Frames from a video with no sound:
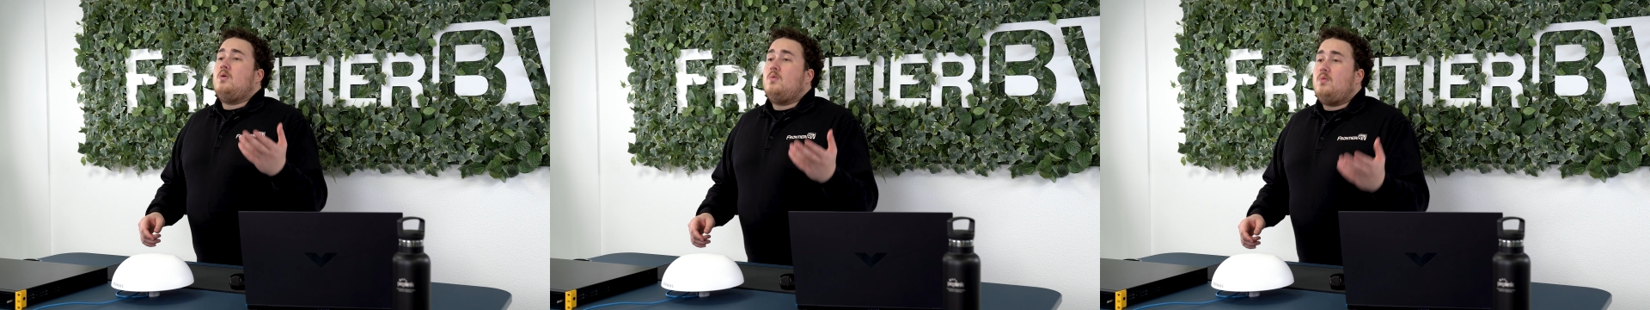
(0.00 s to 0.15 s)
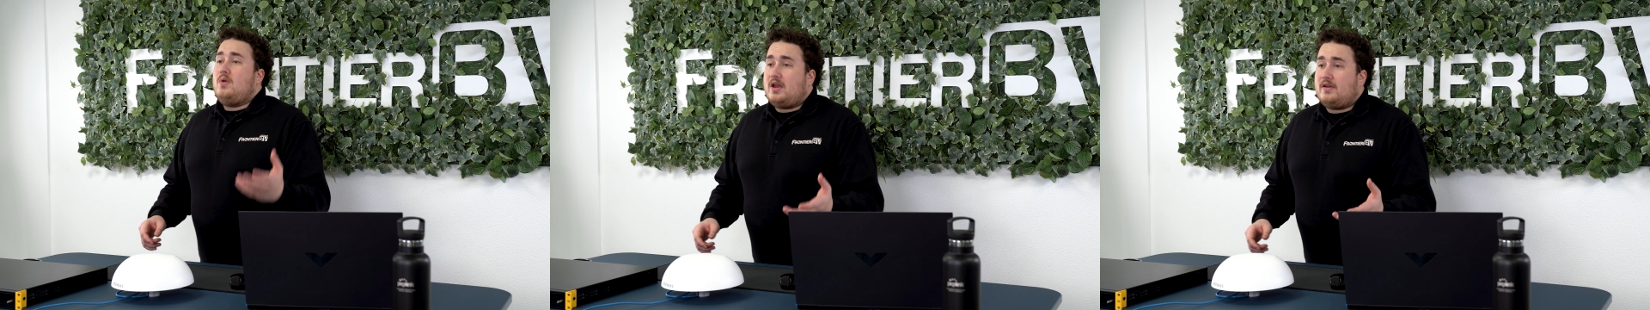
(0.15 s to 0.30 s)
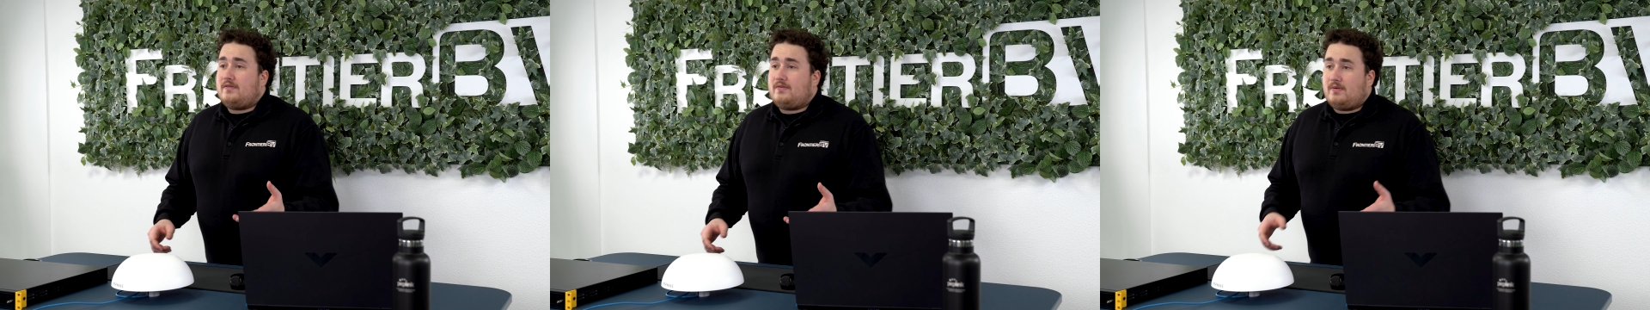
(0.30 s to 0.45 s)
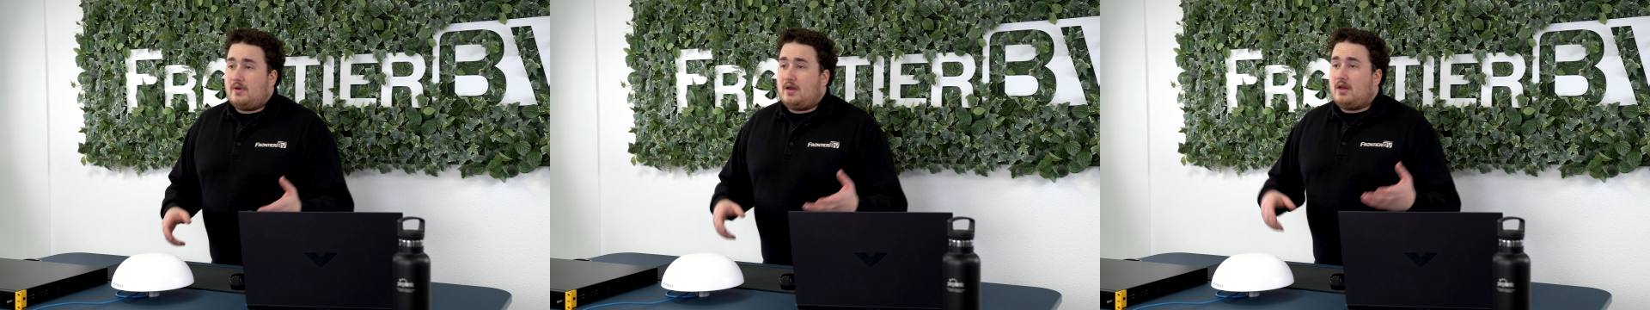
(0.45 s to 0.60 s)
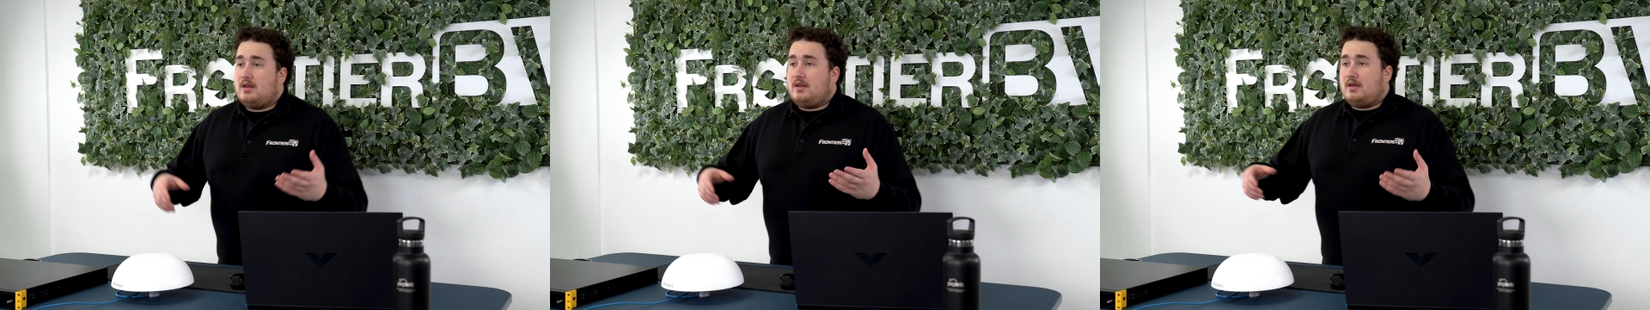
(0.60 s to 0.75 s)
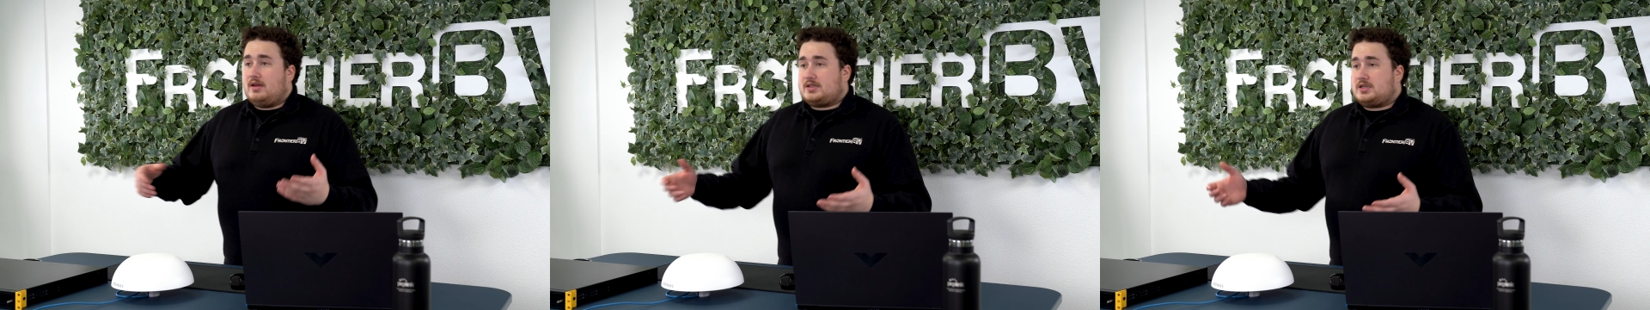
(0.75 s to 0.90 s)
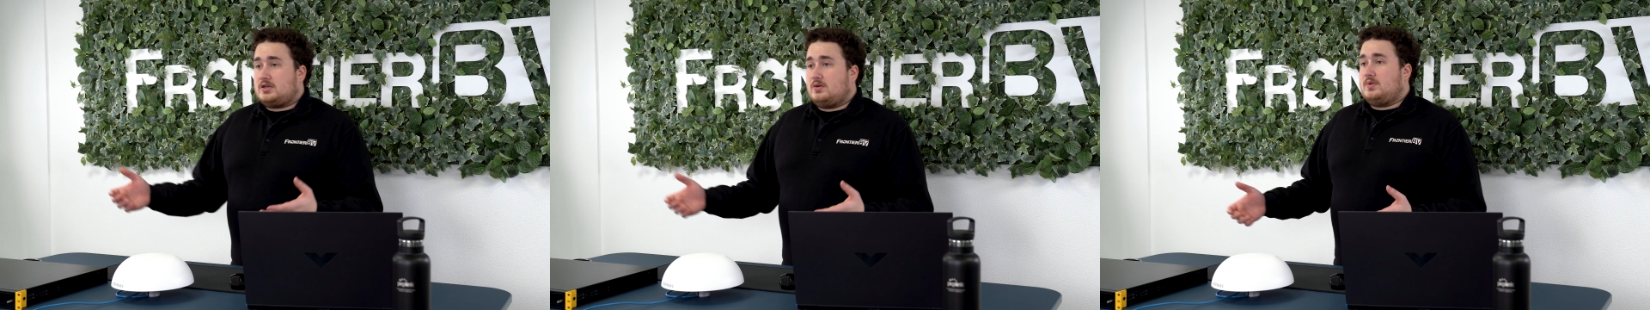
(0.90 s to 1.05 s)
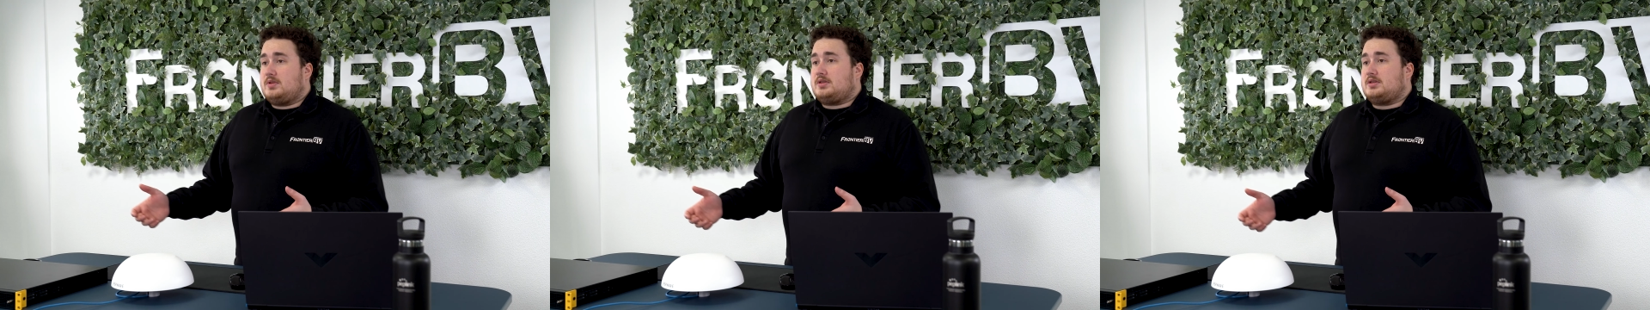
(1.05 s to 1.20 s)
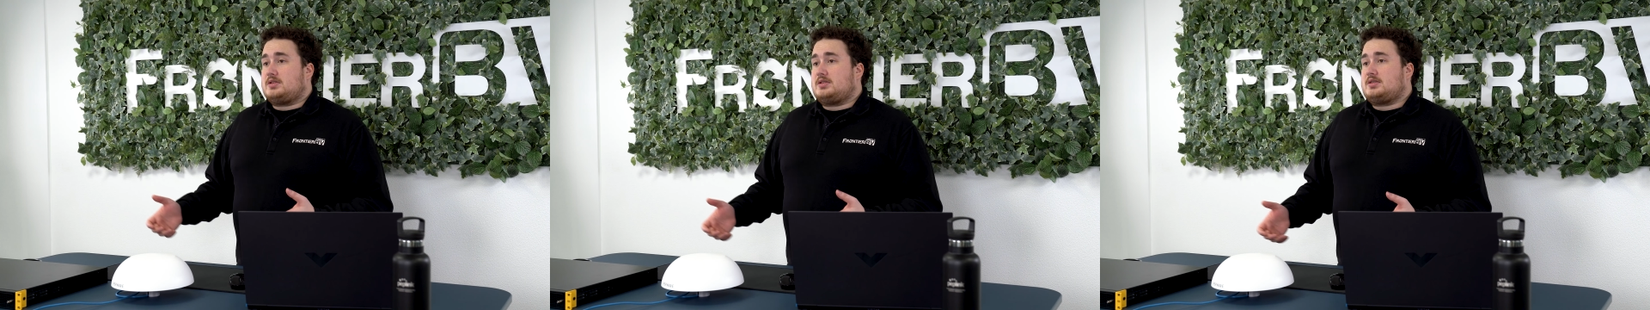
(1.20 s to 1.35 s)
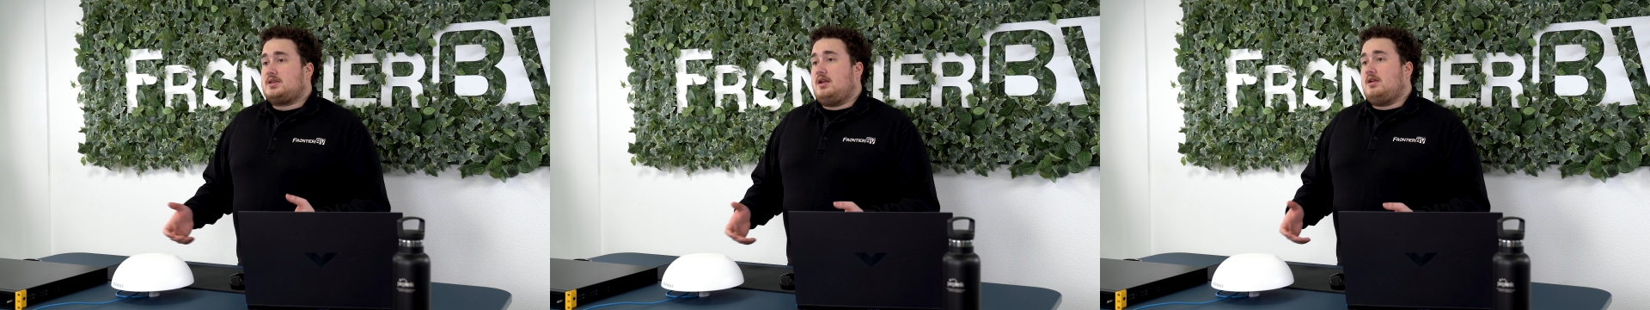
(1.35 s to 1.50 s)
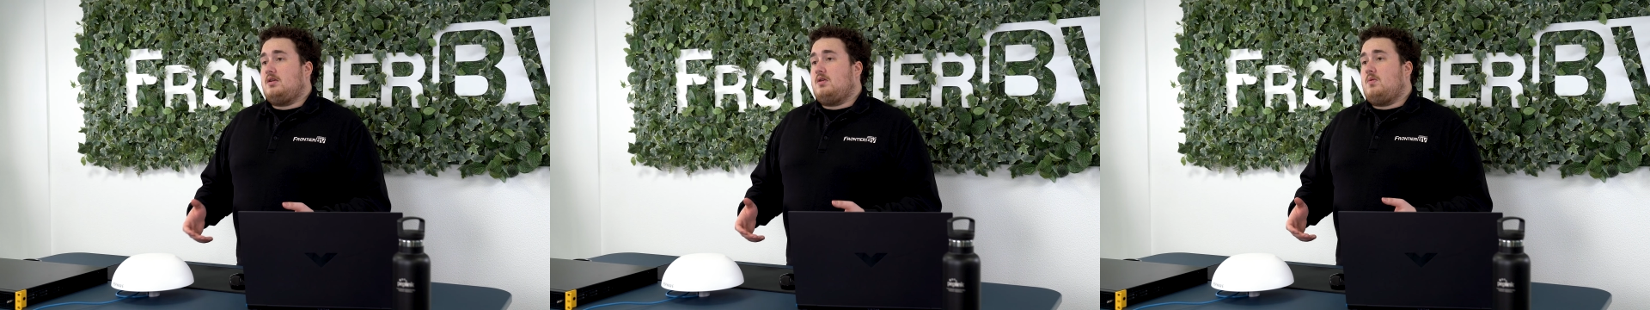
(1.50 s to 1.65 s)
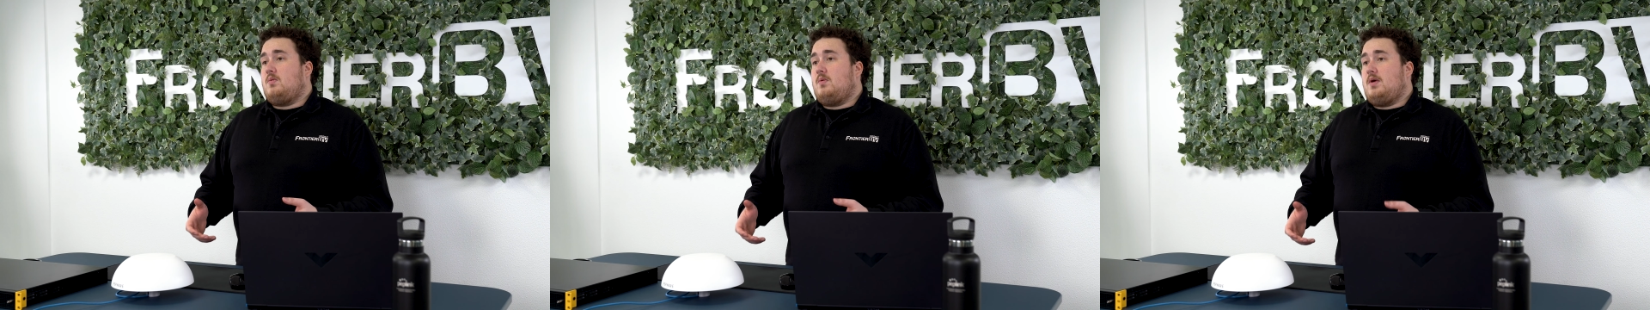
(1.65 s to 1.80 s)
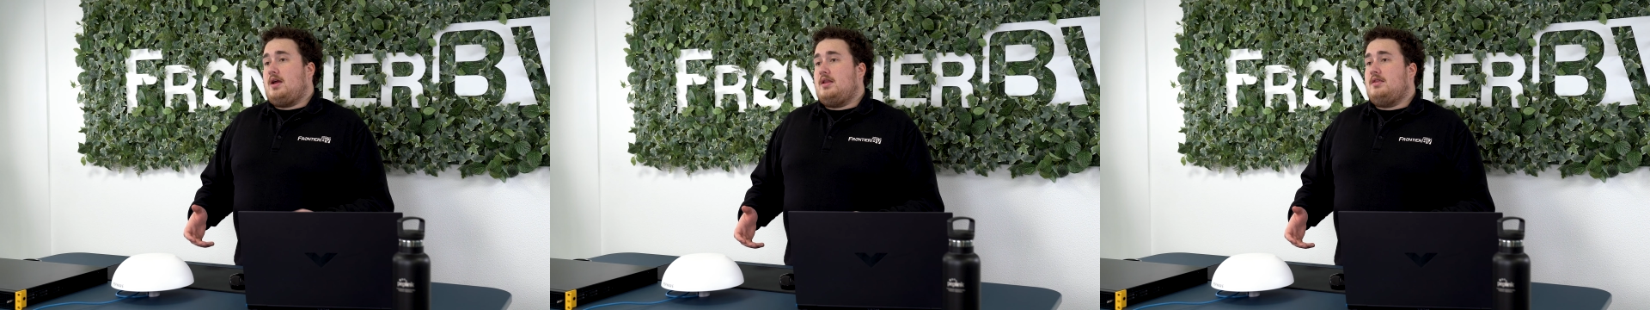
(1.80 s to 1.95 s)
we have an issue with the cellular
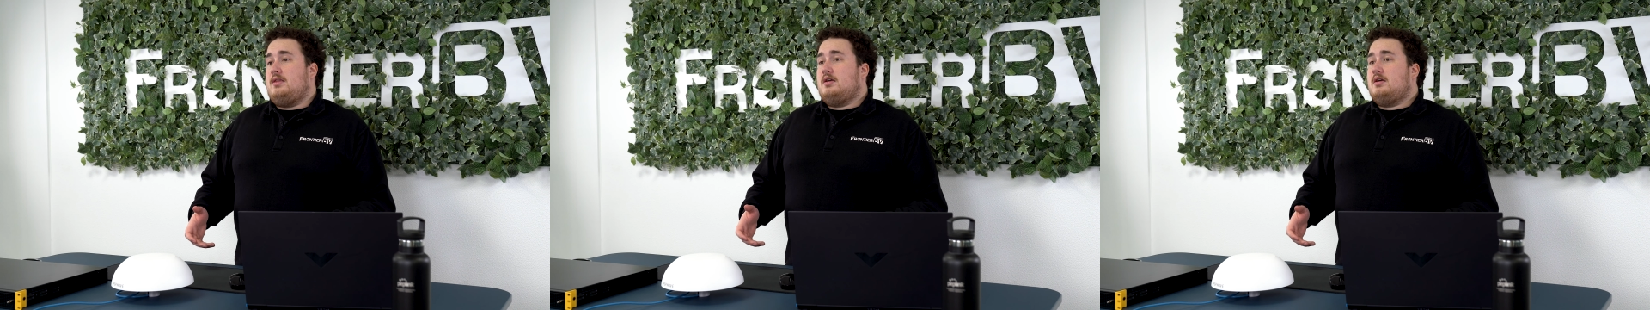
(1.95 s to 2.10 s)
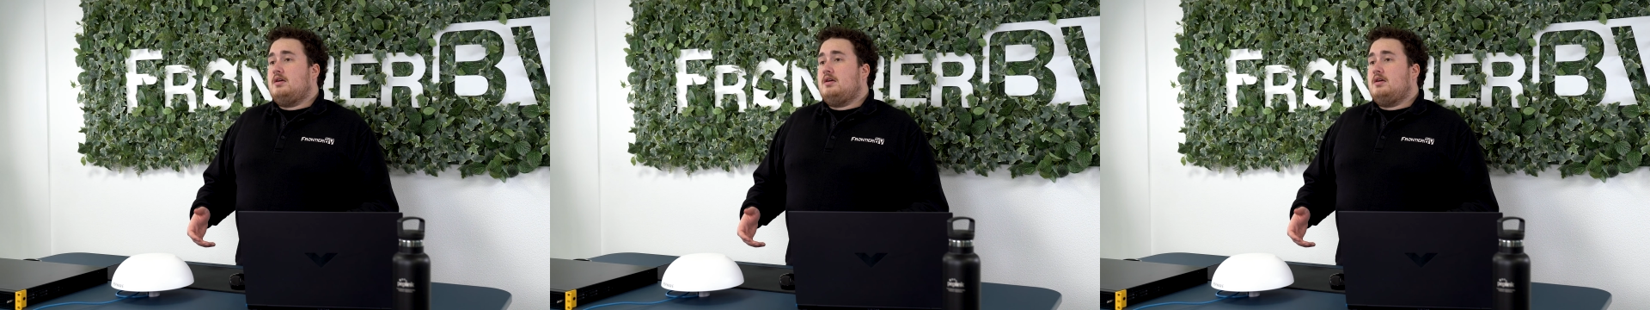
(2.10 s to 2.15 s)
WAN.